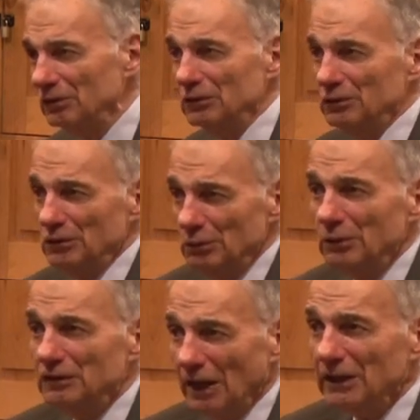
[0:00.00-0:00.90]
you, you
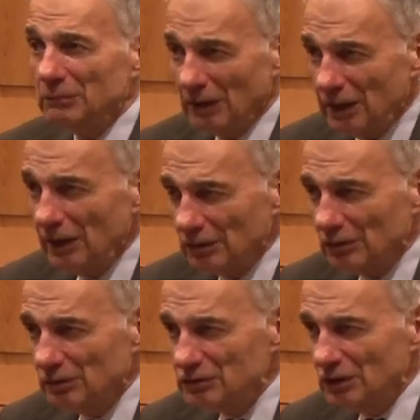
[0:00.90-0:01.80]
would take
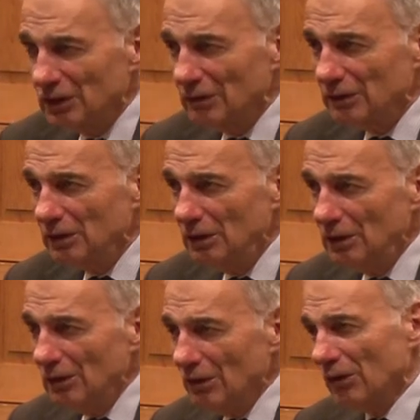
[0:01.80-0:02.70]
mechanical engineering
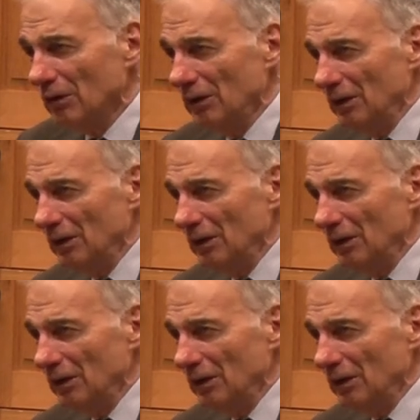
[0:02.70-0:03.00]
or